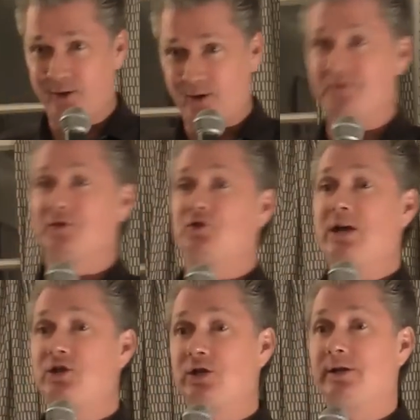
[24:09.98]
year on Earth. So
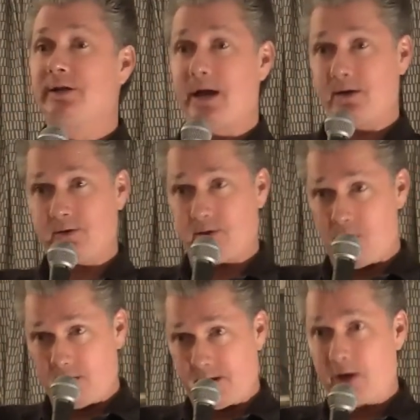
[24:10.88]
Jake Gyllenhaal
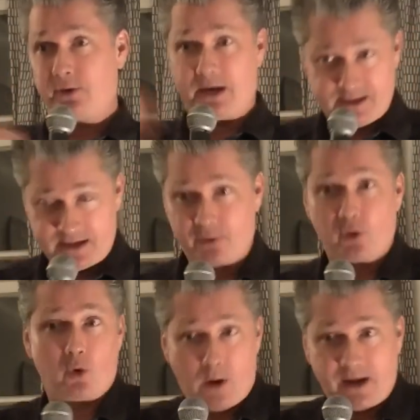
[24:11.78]
and I are getting together.
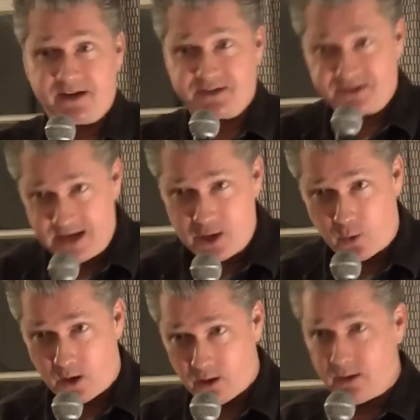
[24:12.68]
We're writing a
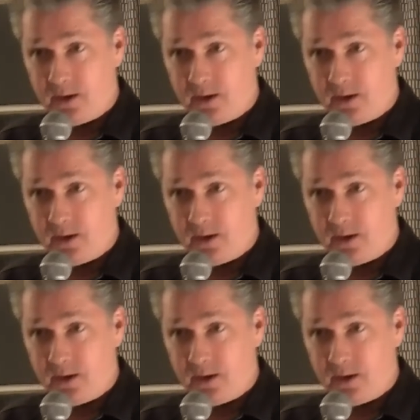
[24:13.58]
sequel.